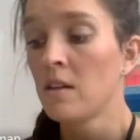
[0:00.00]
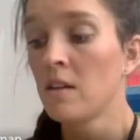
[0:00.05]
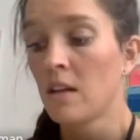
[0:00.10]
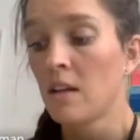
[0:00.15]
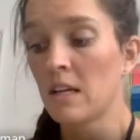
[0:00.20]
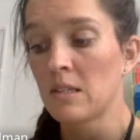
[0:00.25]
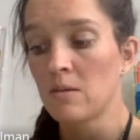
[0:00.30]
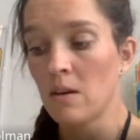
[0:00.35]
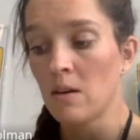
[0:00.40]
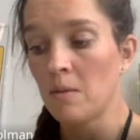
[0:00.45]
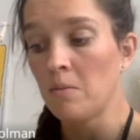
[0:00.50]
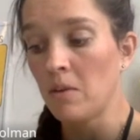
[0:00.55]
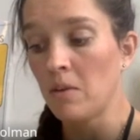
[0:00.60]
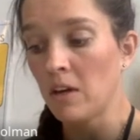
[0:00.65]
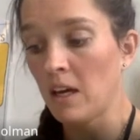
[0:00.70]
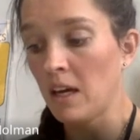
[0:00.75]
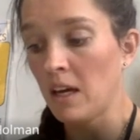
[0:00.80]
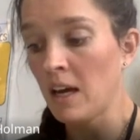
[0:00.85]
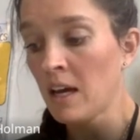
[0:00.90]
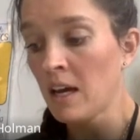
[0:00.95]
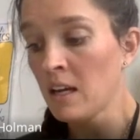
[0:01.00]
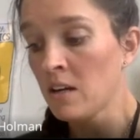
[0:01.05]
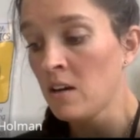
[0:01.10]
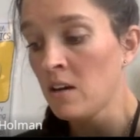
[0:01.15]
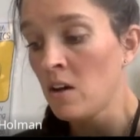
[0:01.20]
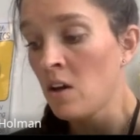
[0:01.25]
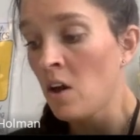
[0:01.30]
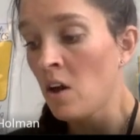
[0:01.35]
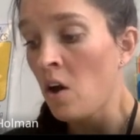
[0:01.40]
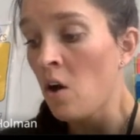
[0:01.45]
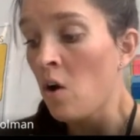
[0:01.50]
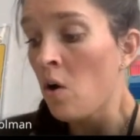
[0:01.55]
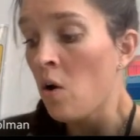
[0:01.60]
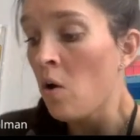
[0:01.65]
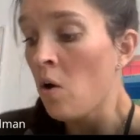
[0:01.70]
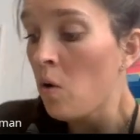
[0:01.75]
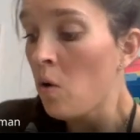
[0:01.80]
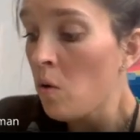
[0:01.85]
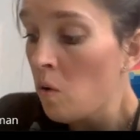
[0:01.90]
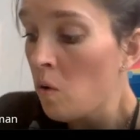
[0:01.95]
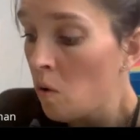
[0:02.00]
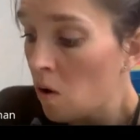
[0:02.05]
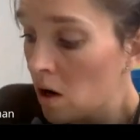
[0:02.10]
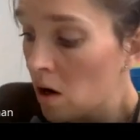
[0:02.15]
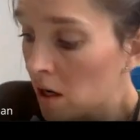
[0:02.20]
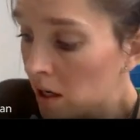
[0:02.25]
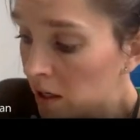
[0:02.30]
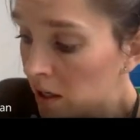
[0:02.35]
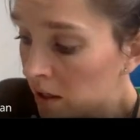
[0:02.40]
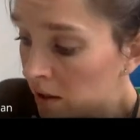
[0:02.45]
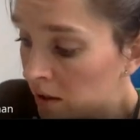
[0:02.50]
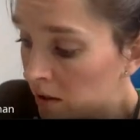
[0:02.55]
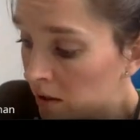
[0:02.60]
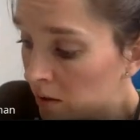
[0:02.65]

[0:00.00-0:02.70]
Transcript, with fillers: That's what I'm looking at. Or